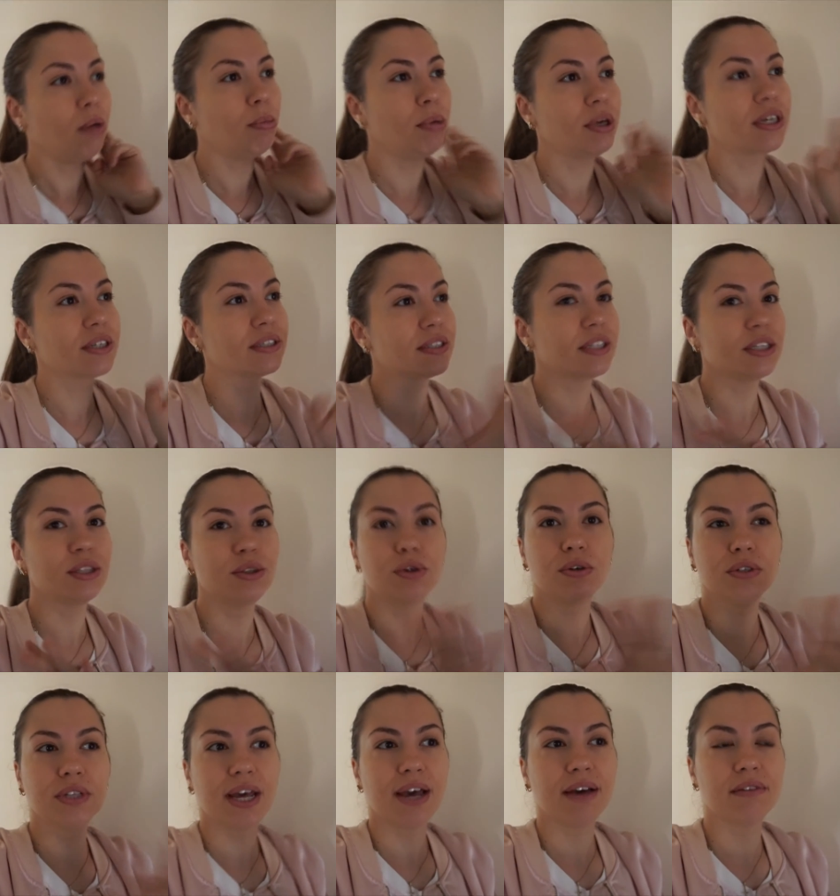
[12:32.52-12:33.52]
because they
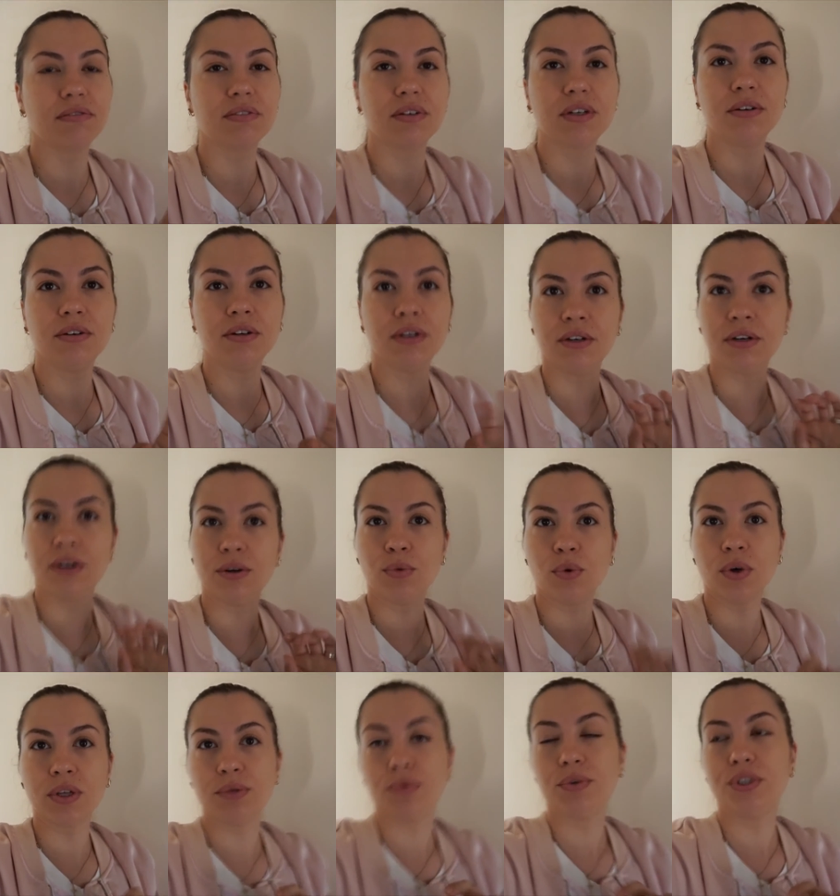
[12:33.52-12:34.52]
don't have
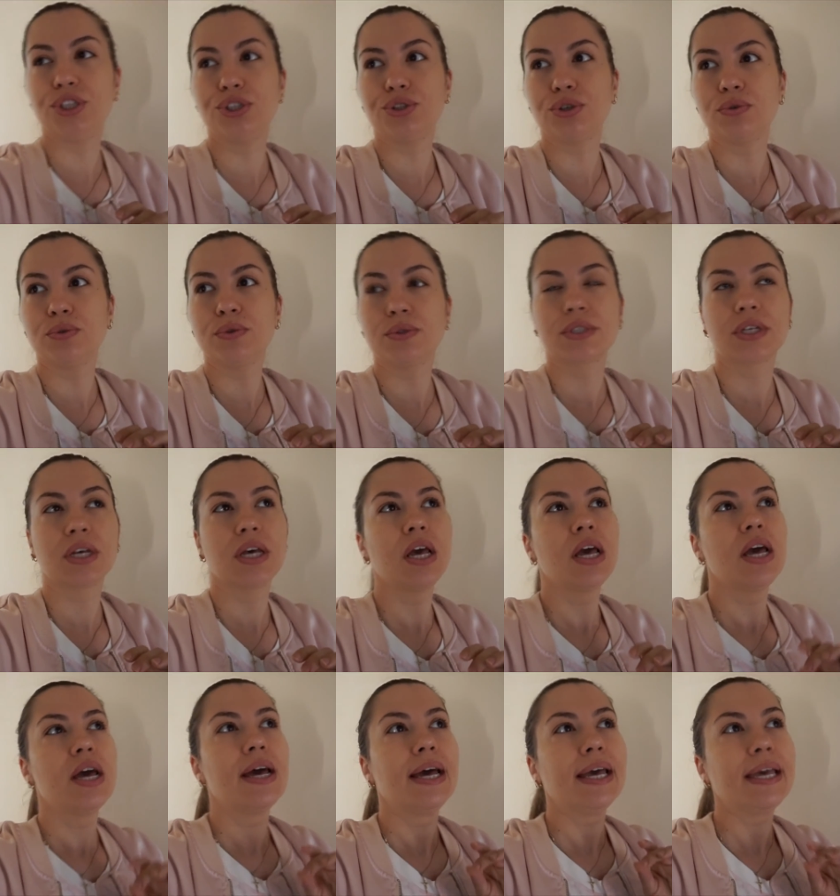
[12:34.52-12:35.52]
what we chose
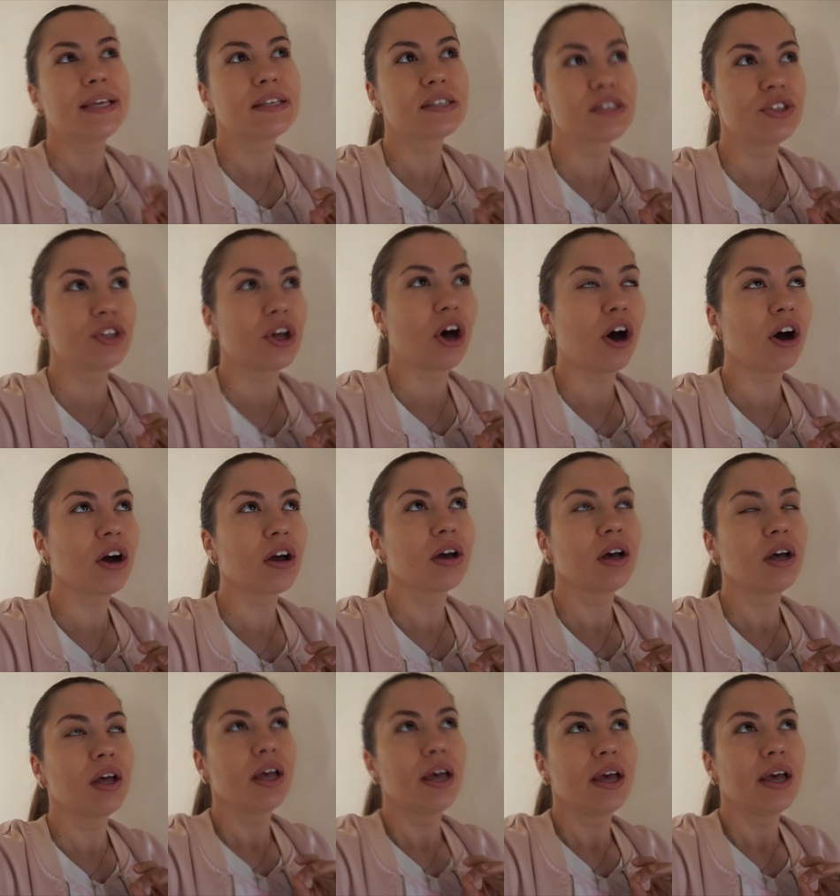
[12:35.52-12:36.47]
in stock.